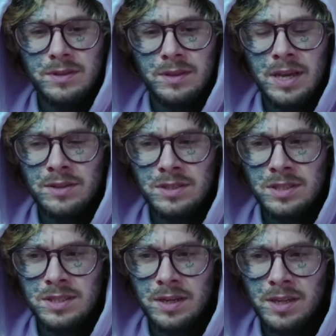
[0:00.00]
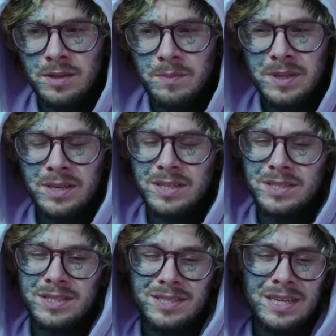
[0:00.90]
Thousand Sunny
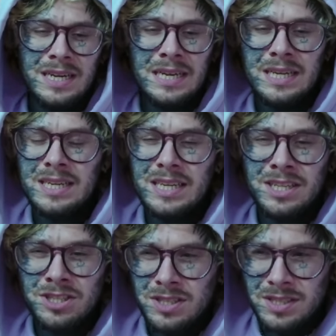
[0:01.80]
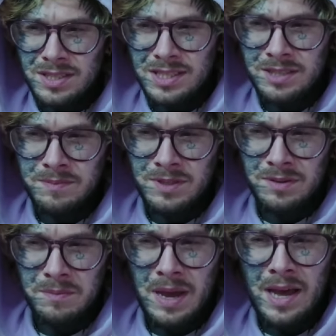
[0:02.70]
because it just didn't seem to
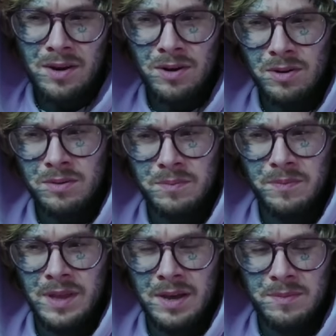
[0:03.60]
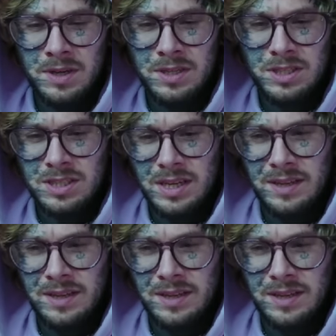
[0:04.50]
matter that much